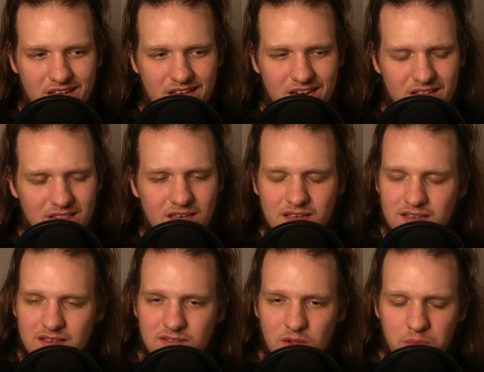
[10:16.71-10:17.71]
And I think
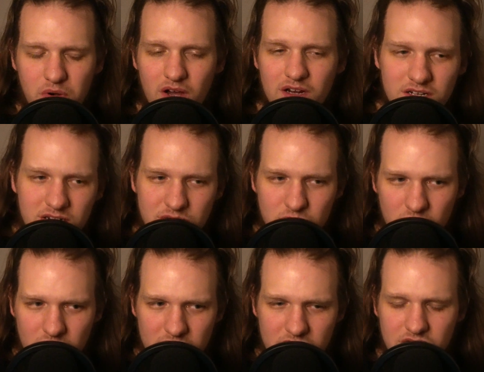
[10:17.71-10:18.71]
the product has
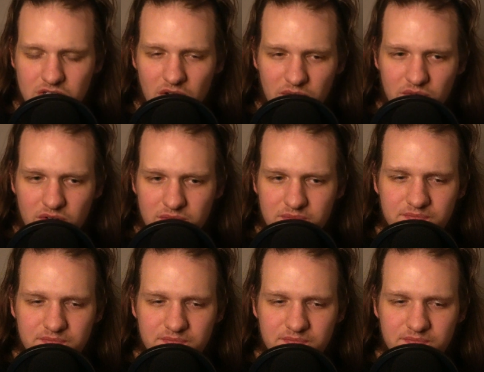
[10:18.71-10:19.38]
really suffered.